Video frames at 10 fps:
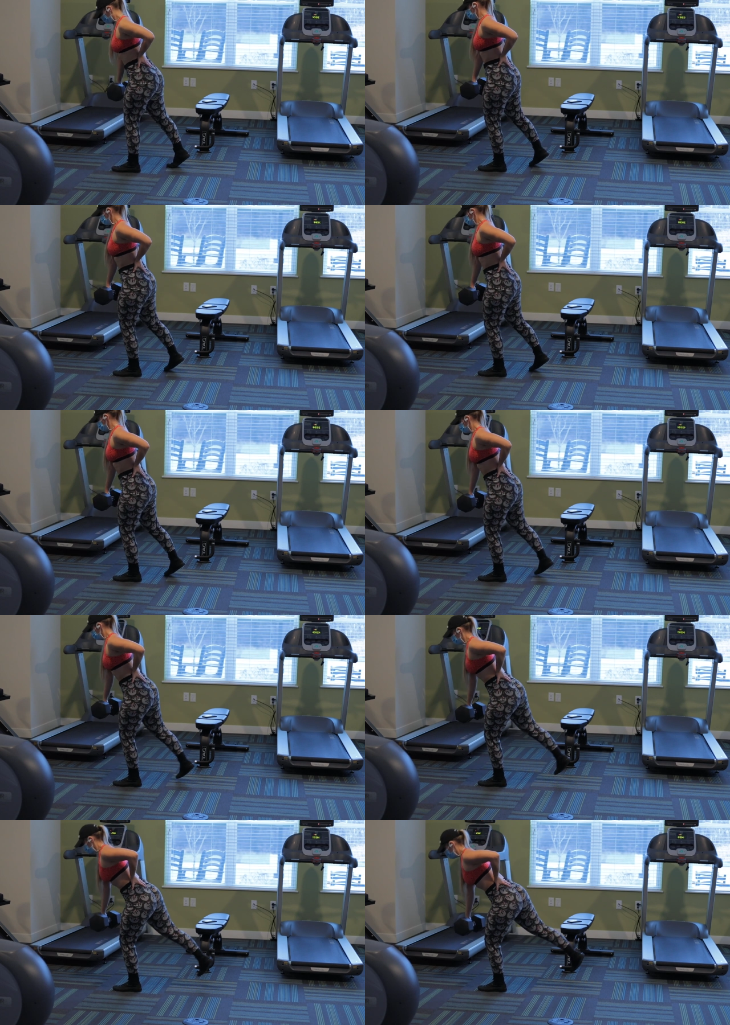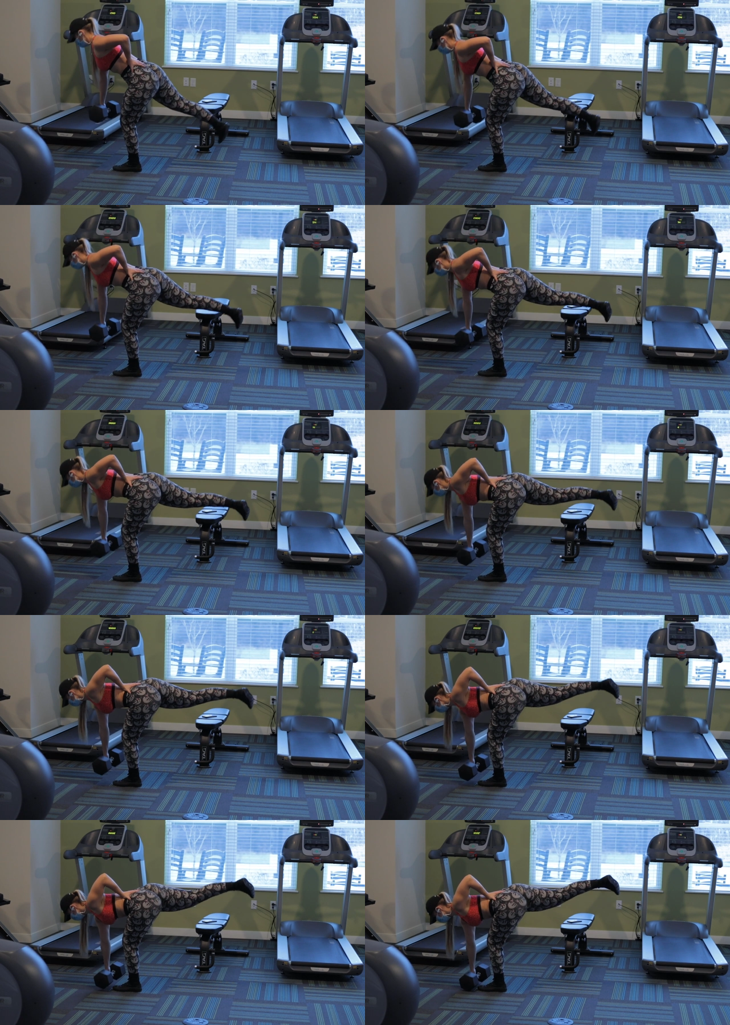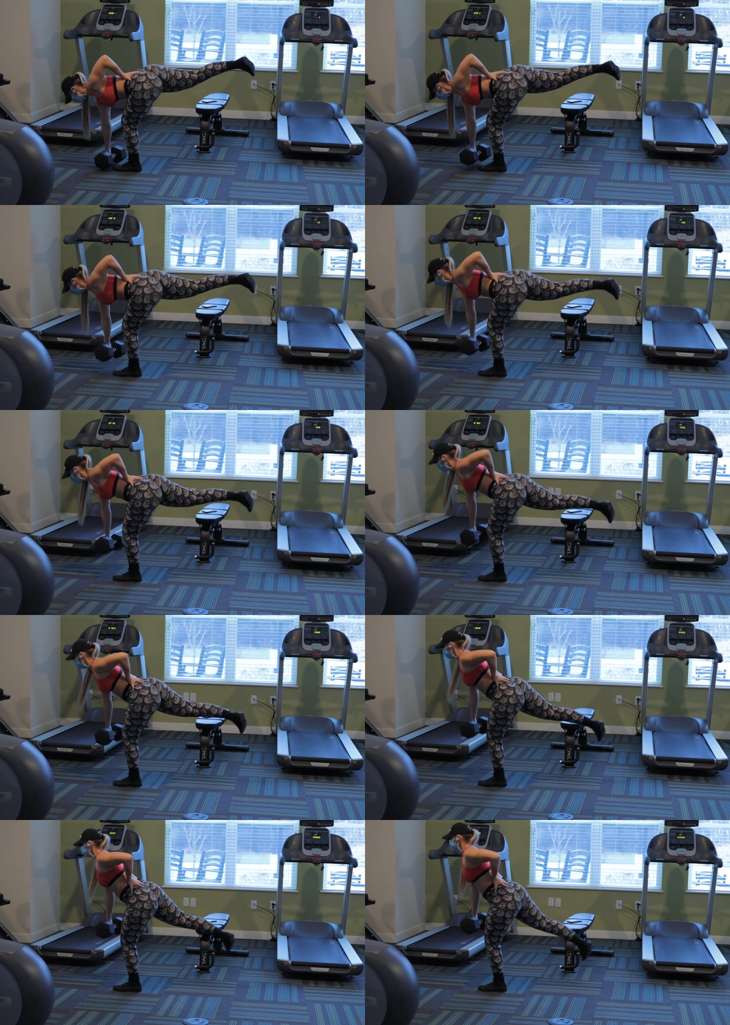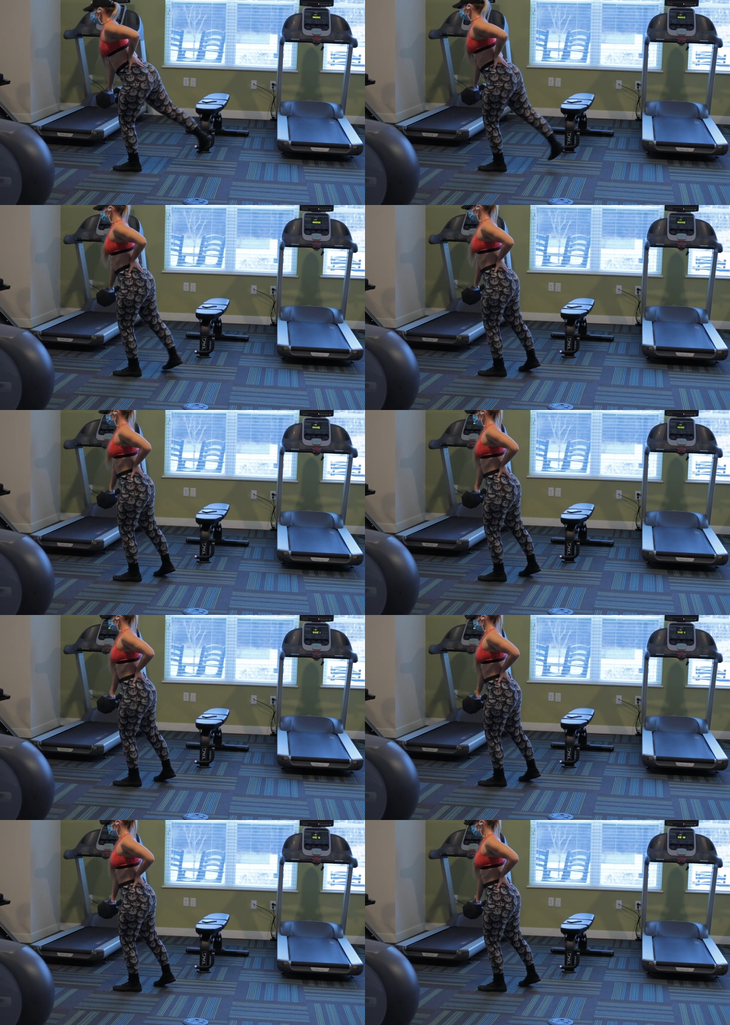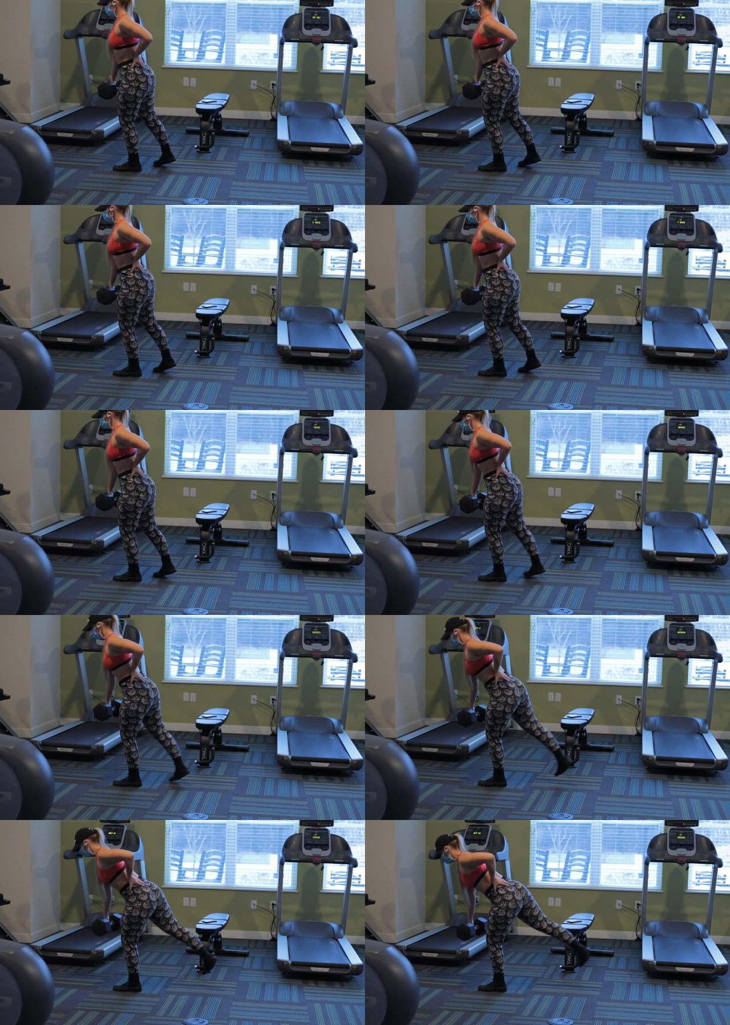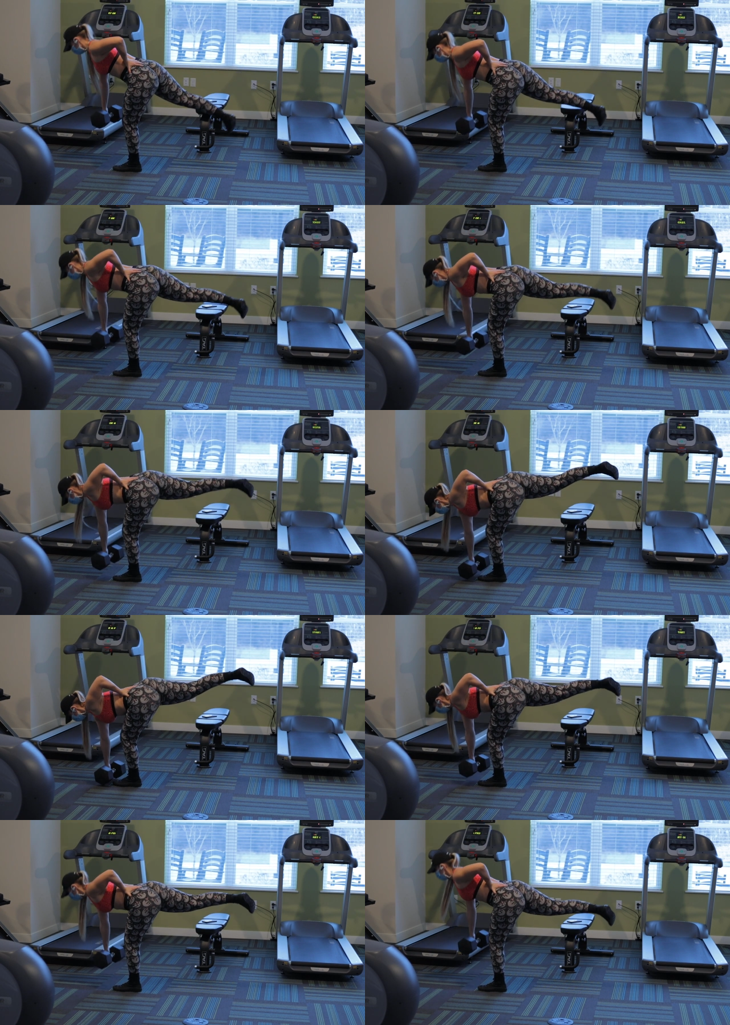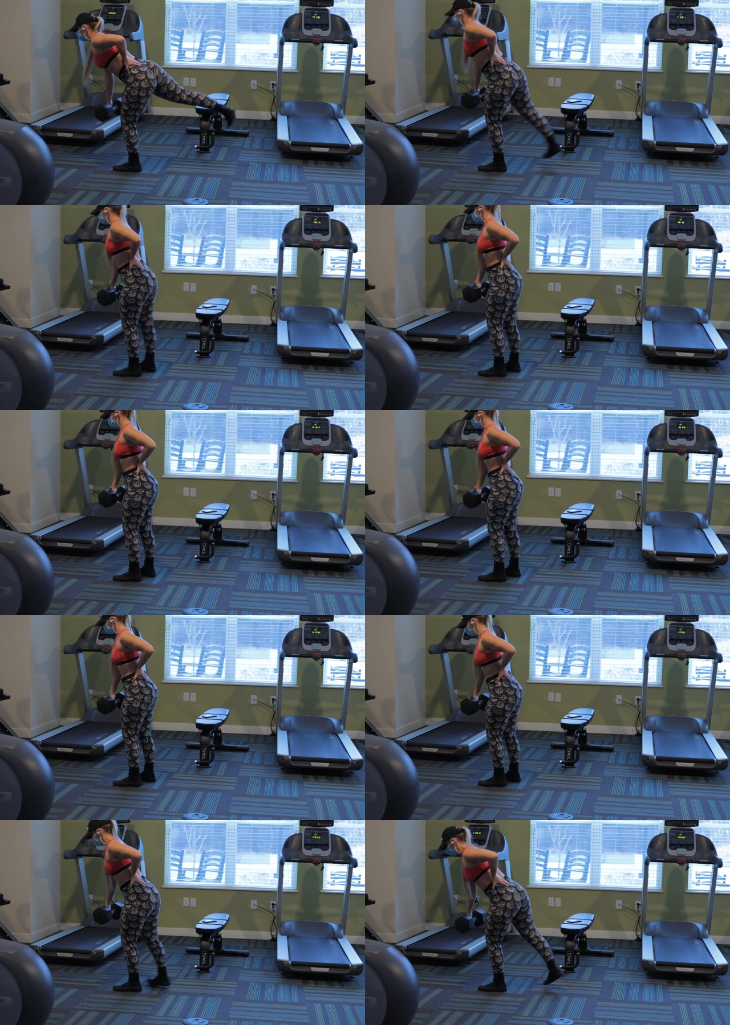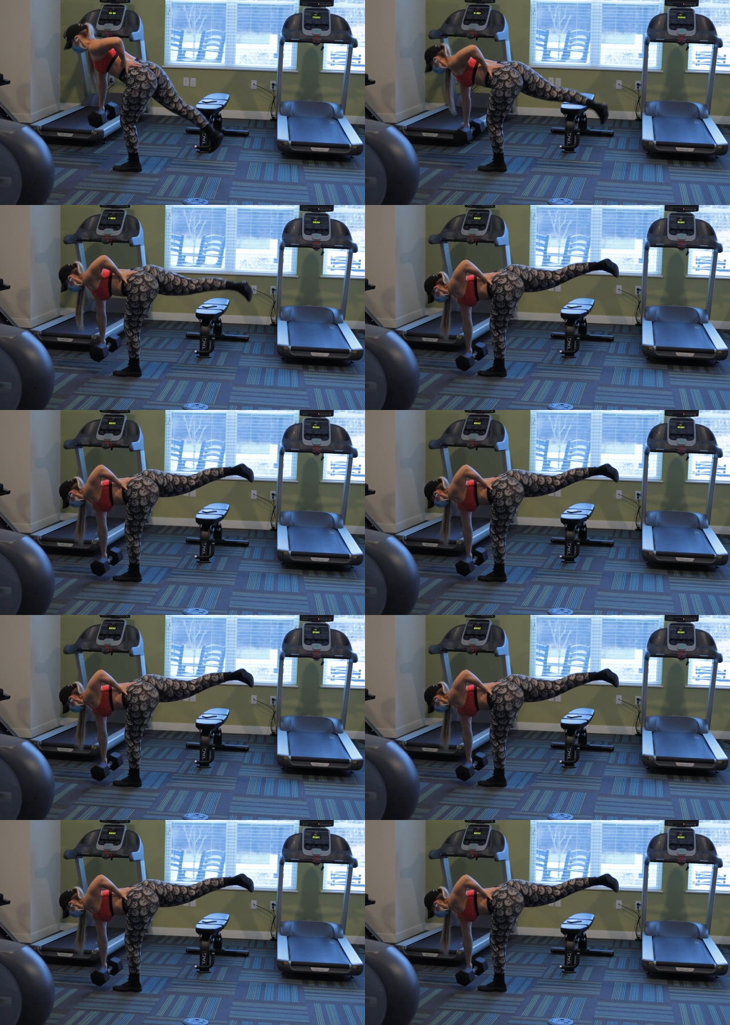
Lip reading: No face is visible, so there are no lips to read.